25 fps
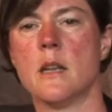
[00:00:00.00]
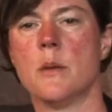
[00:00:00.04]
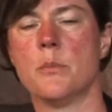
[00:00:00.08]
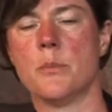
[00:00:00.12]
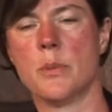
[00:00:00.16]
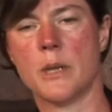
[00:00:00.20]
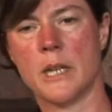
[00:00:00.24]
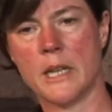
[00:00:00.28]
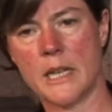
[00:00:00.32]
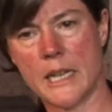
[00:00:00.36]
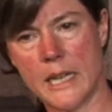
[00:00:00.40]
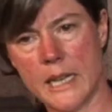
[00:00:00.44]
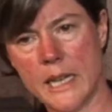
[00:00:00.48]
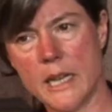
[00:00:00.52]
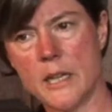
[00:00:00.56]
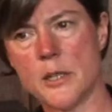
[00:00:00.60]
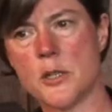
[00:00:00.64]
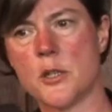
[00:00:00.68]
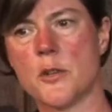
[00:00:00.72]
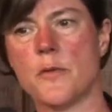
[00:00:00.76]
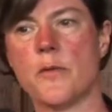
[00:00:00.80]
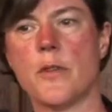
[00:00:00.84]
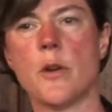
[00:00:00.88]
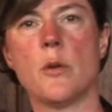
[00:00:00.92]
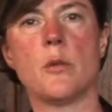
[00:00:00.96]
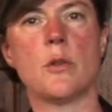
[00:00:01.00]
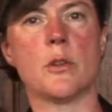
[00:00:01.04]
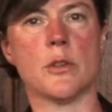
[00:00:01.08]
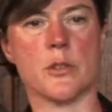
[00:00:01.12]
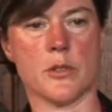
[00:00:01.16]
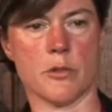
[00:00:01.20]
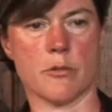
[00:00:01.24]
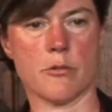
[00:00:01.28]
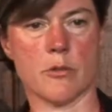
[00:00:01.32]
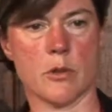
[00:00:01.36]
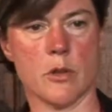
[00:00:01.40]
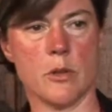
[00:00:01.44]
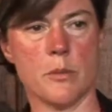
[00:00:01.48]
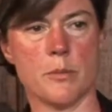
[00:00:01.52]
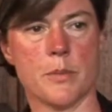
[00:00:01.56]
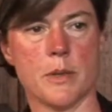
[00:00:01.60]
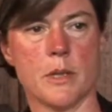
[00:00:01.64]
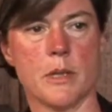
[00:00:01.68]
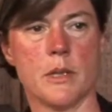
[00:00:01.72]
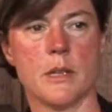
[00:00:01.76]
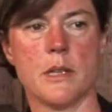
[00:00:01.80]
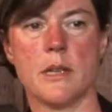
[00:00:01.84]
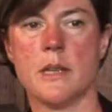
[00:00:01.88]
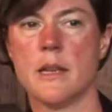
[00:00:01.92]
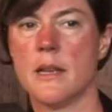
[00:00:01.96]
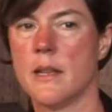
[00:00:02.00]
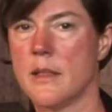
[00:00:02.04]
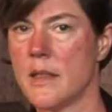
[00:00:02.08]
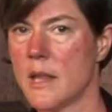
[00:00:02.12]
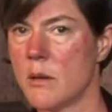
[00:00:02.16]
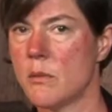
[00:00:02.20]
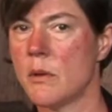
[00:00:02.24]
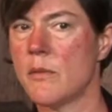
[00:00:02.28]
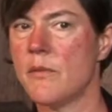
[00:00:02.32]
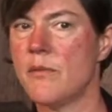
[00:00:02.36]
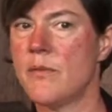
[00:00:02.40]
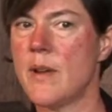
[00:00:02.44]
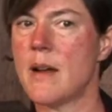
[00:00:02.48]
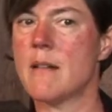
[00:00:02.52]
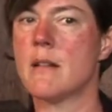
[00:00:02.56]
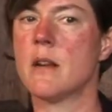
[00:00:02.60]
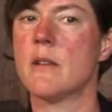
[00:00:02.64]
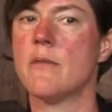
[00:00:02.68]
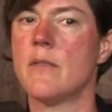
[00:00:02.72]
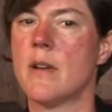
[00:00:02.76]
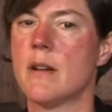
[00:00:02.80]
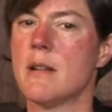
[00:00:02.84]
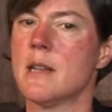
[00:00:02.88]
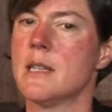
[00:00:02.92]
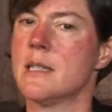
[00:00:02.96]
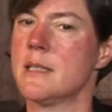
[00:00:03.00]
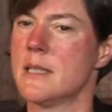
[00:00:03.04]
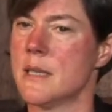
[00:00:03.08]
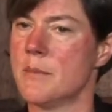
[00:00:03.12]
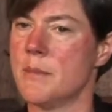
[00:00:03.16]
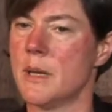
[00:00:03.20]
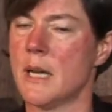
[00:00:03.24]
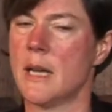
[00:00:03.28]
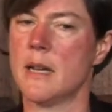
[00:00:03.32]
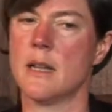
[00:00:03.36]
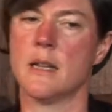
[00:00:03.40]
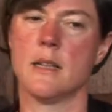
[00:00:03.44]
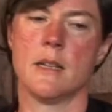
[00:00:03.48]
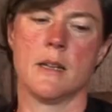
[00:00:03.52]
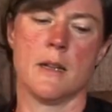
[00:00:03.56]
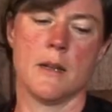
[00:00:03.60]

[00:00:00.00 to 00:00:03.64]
but in each focus group, they were very, very similar.